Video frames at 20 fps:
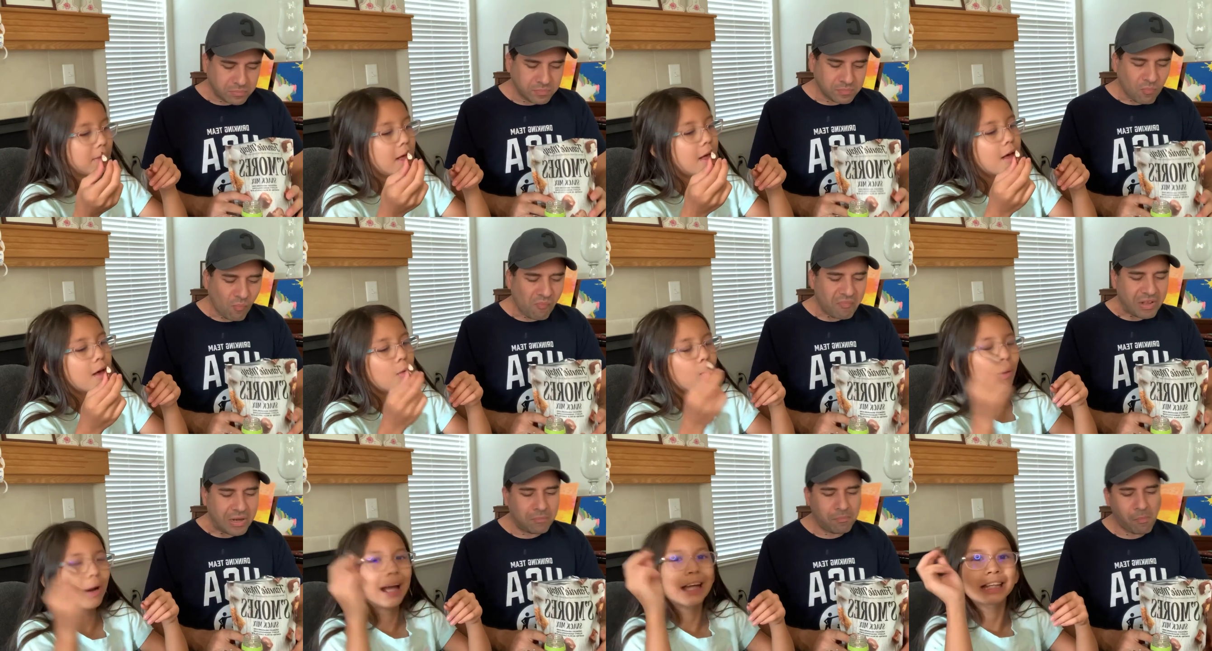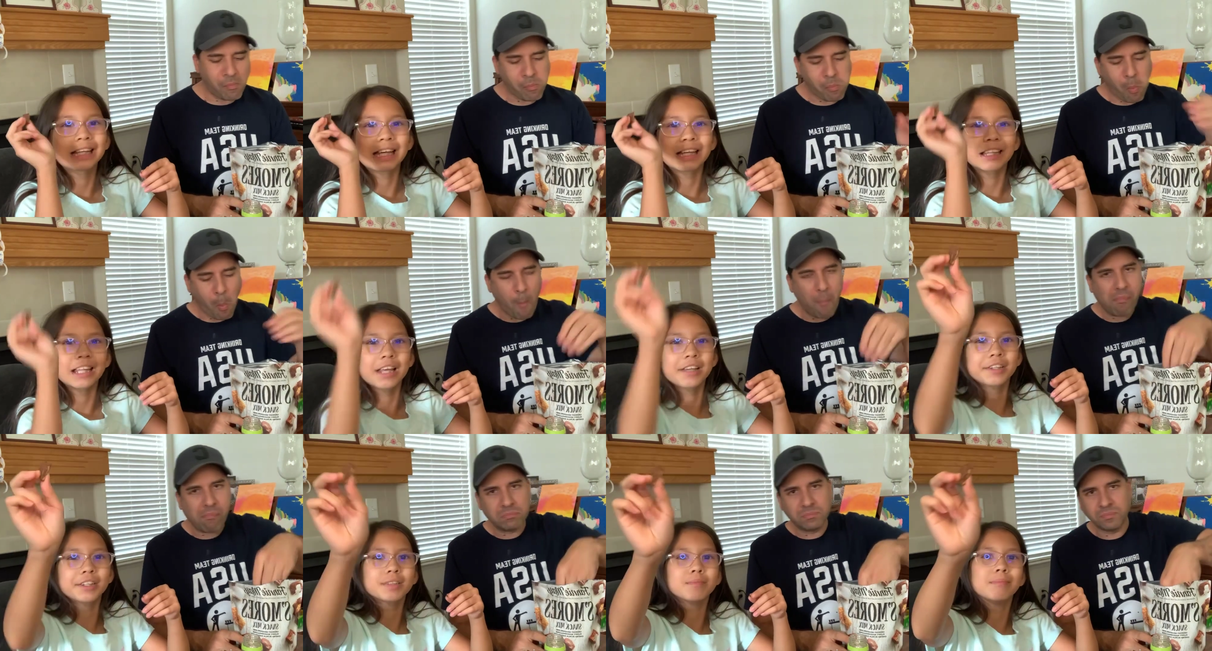Speaker 1: Why can't they
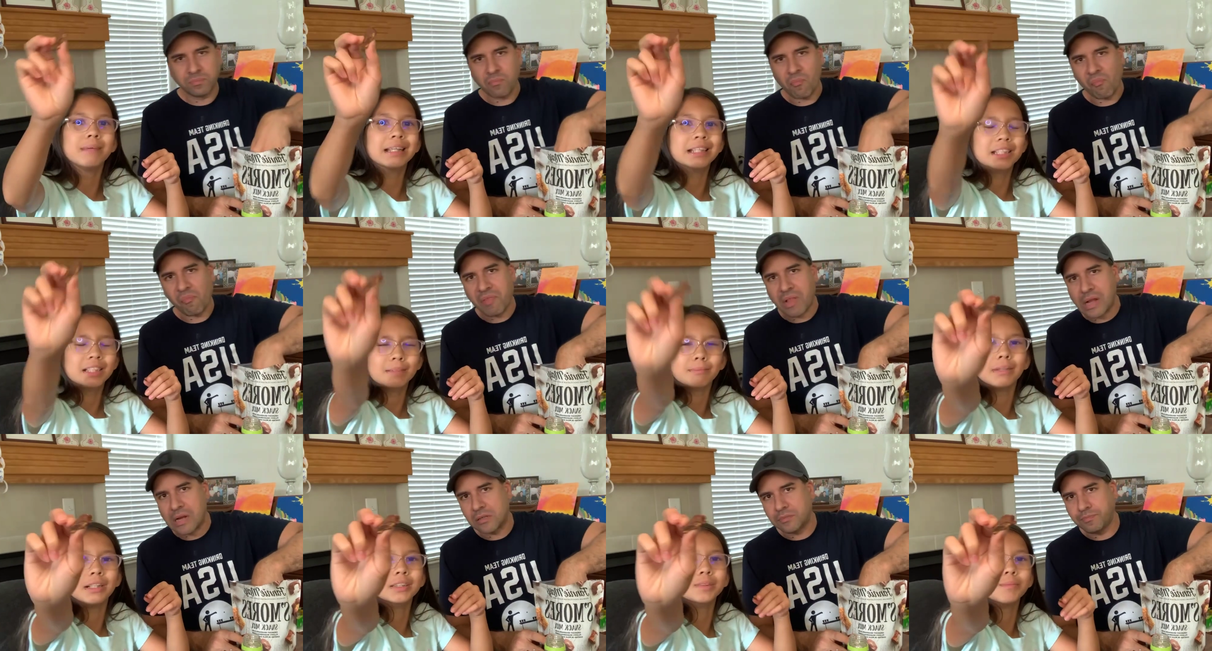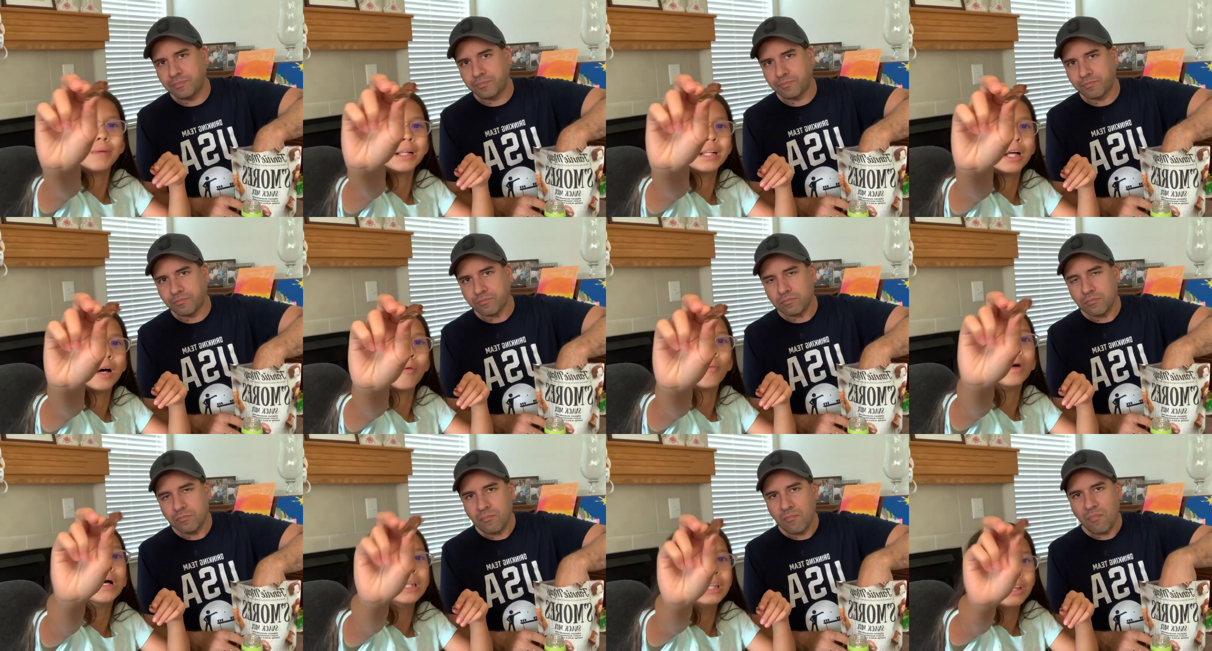just mix the marshmallow
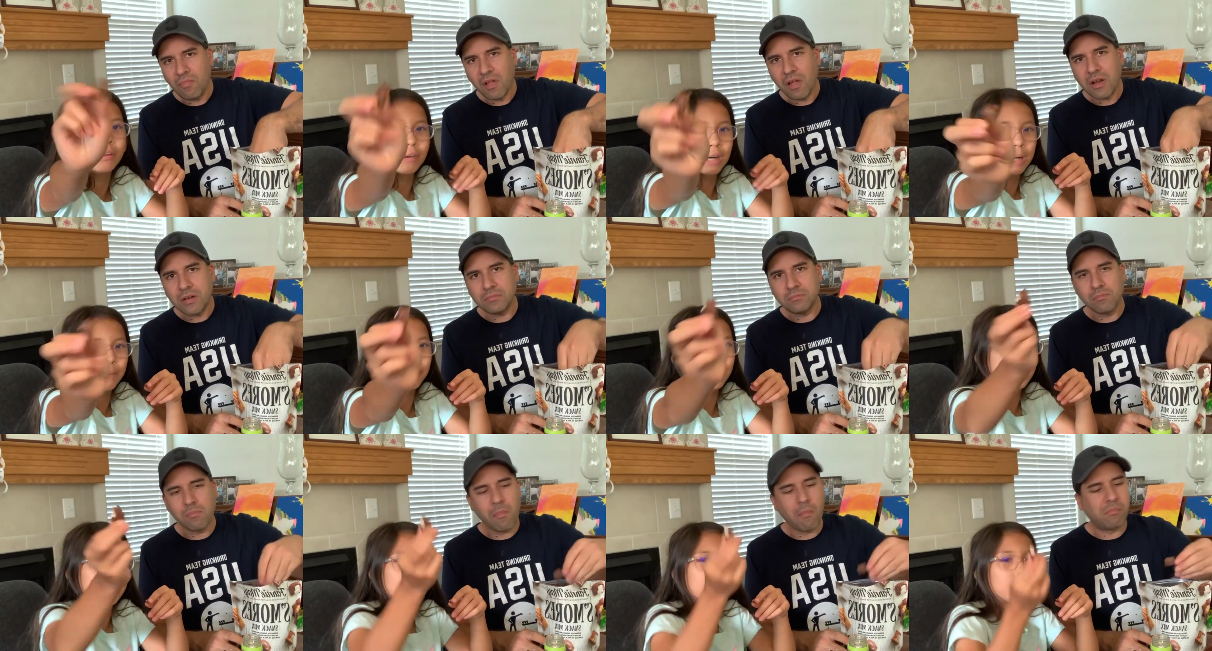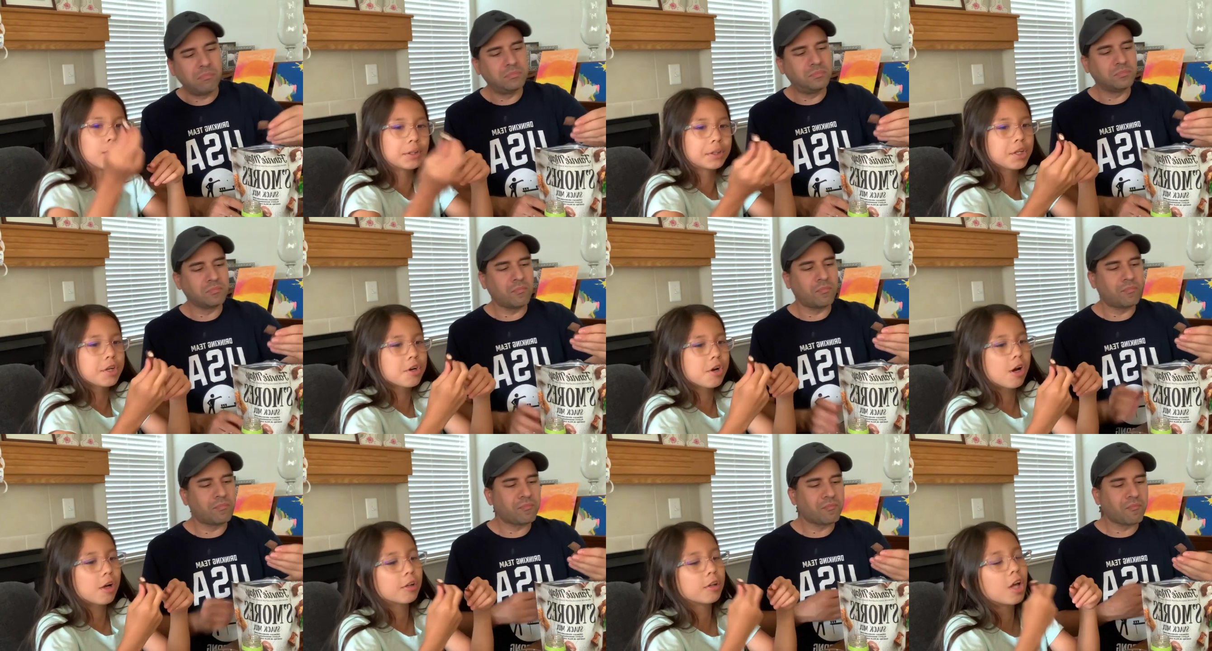with the graham cracker, with the
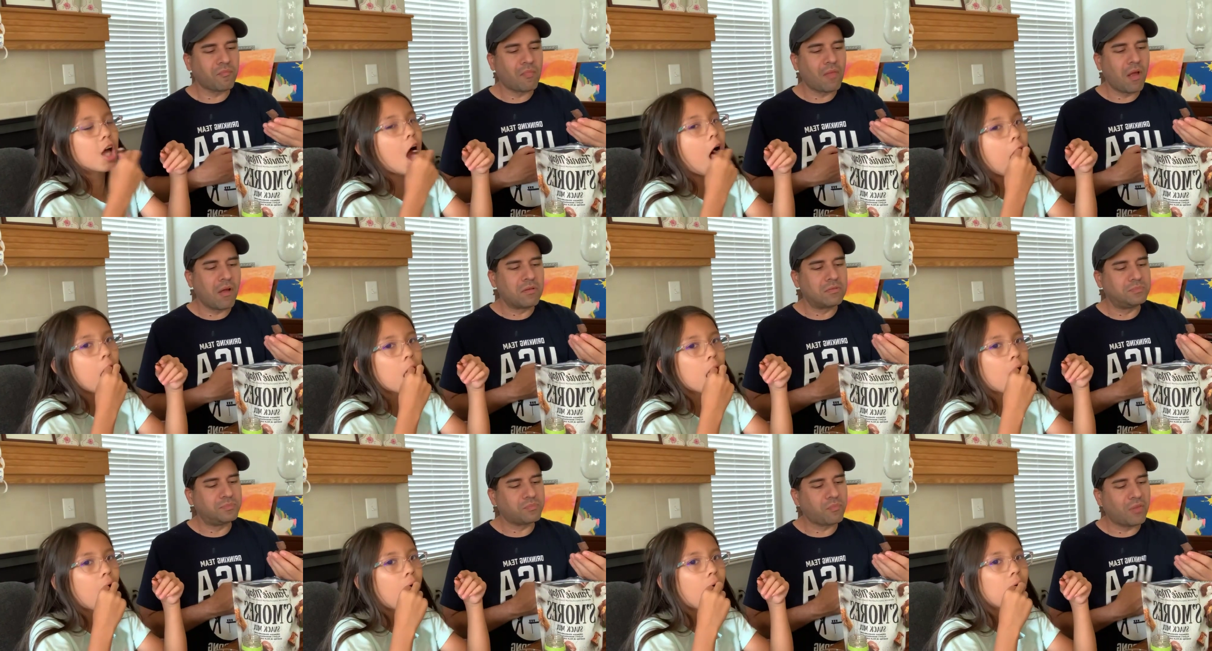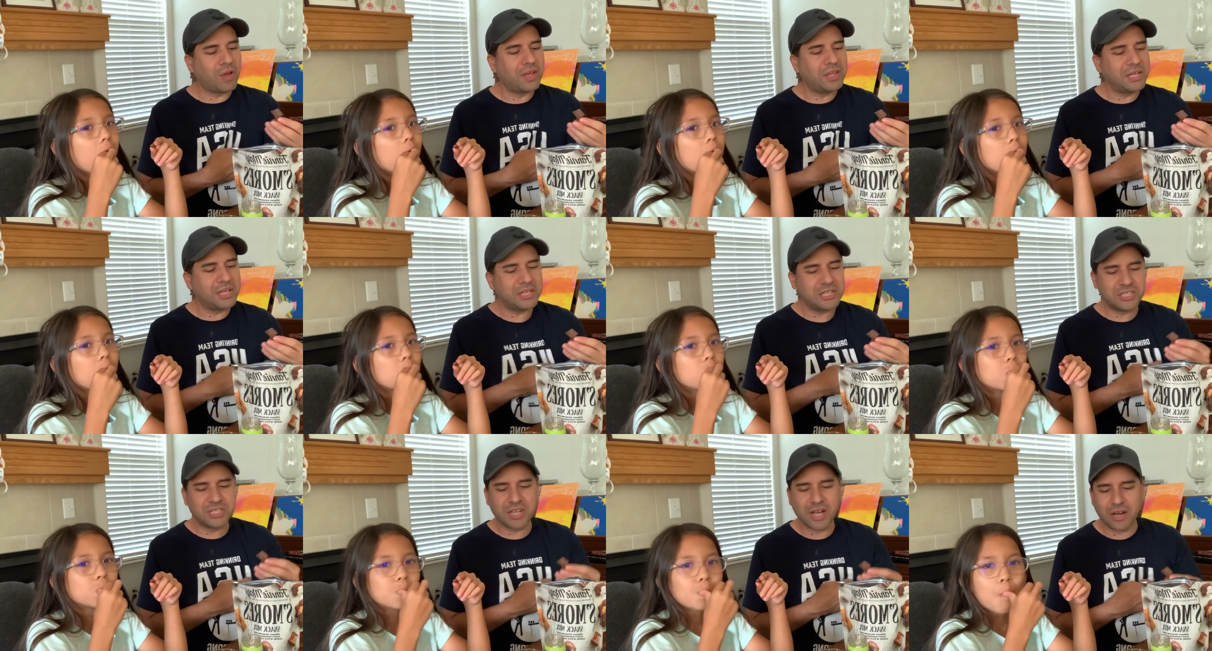chocolate?
Speaker 2: I think you
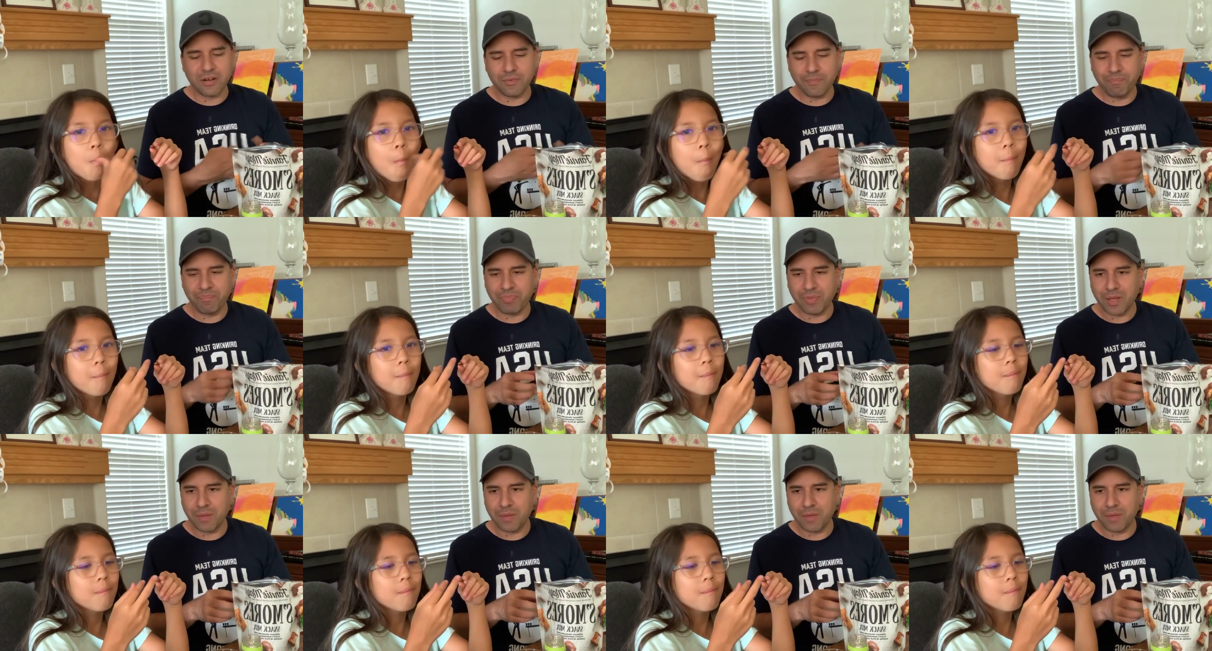just got a, a